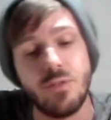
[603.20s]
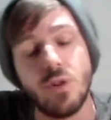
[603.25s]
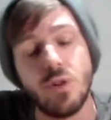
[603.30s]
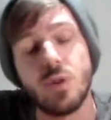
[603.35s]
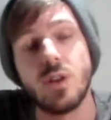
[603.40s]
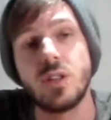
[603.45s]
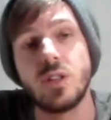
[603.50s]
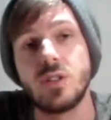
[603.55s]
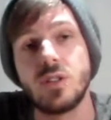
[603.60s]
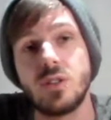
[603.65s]
If you're
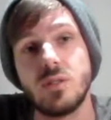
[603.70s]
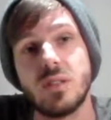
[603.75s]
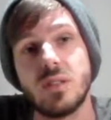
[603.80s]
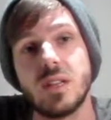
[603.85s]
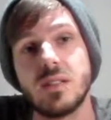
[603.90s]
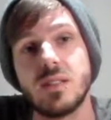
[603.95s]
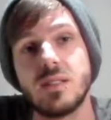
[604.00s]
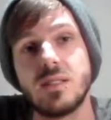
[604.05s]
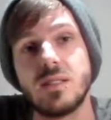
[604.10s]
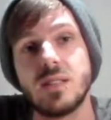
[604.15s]
going to do
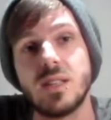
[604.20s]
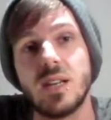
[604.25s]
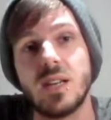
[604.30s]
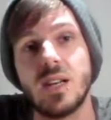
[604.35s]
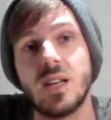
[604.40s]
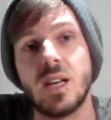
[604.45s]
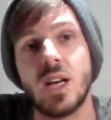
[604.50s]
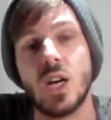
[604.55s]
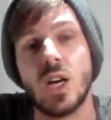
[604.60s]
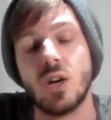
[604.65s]
this,
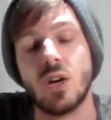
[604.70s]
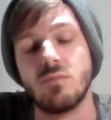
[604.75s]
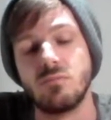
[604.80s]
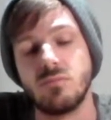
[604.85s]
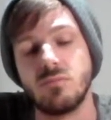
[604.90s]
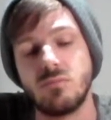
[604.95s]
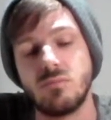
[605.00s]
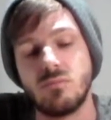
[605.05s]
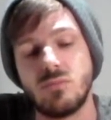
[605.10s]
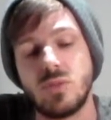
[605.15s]

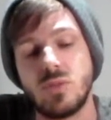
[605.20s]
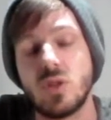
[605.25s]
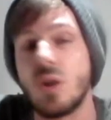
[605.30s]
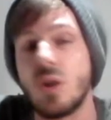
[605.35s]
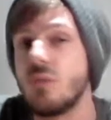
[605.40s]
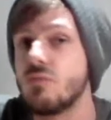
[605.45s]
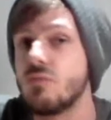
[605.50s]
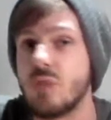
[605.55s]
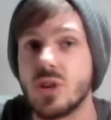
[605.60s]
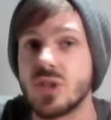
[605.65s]

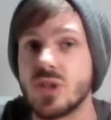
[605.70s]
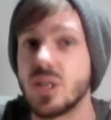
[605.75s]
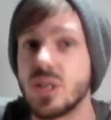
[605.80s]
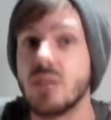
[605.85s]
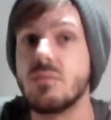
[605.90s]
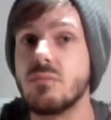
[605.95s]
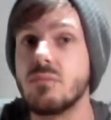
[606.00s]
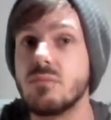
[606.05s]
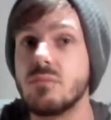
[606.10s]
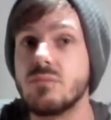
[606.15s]
don't rush
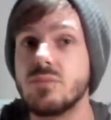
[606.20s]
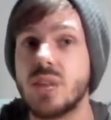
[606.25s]
it.